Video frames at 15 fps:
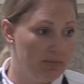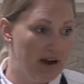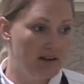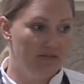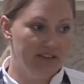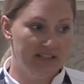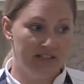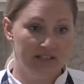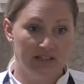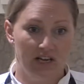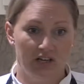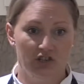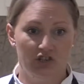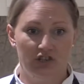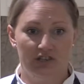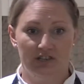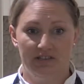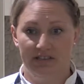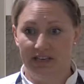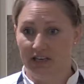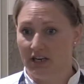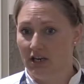breakfast, lunch,
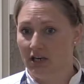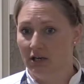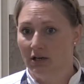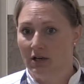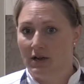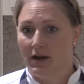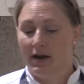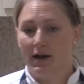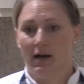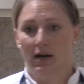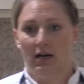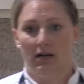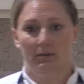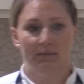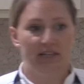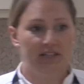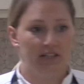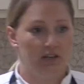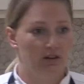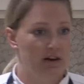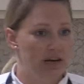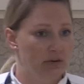dinner. It's
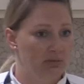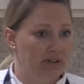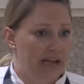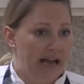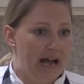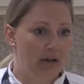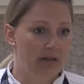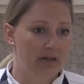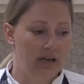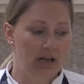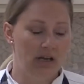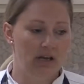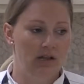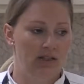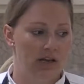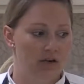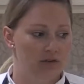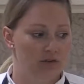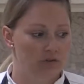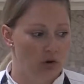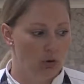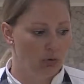incredibly healthy.
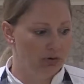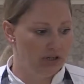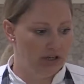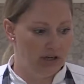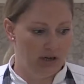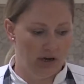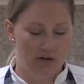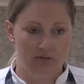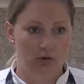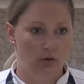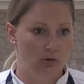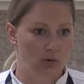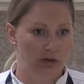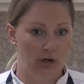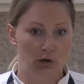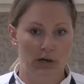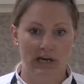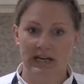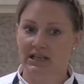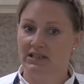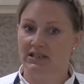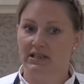There's only a few
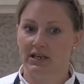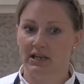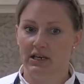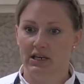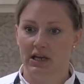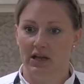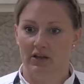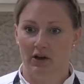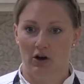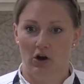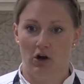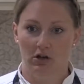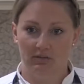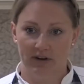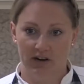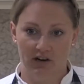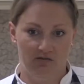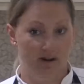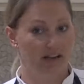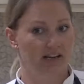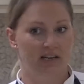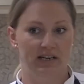ingredients in it, and they're all very
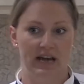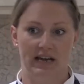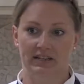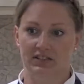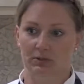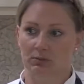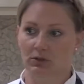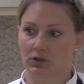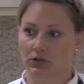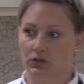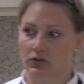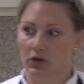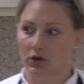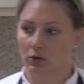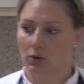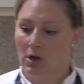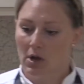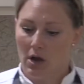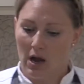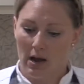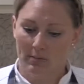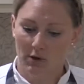recognizable. So
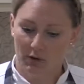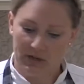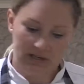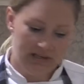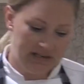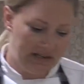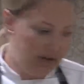I'm going to